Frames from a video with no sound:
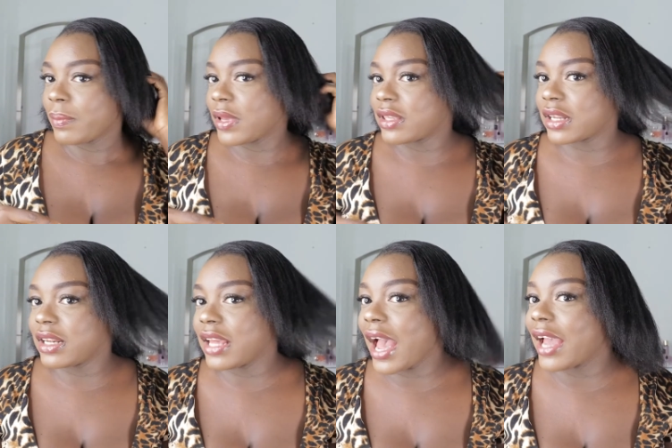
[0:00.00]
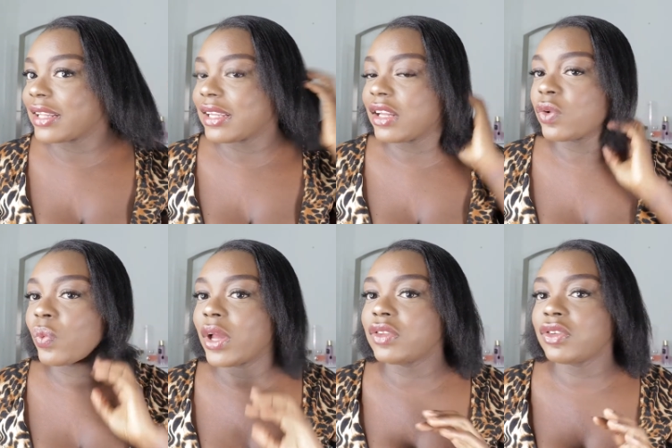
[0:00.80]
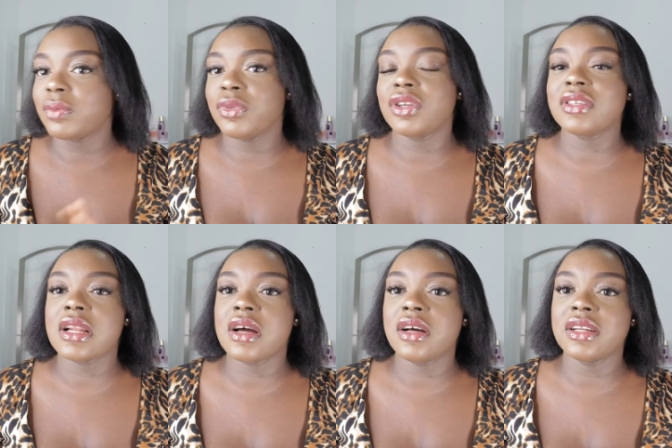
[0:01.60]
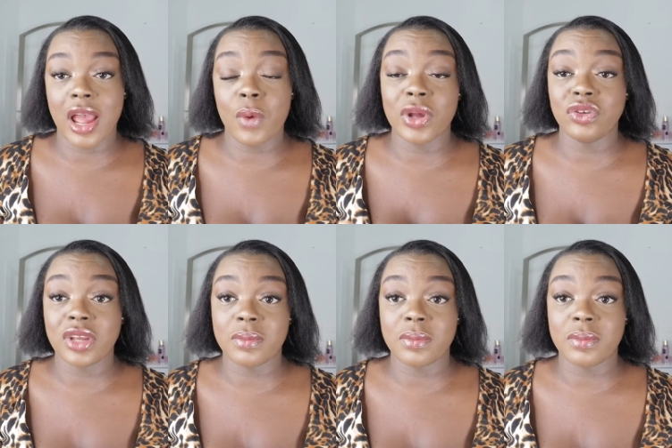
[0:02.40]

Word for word: basically i did went to the beauty salon i went to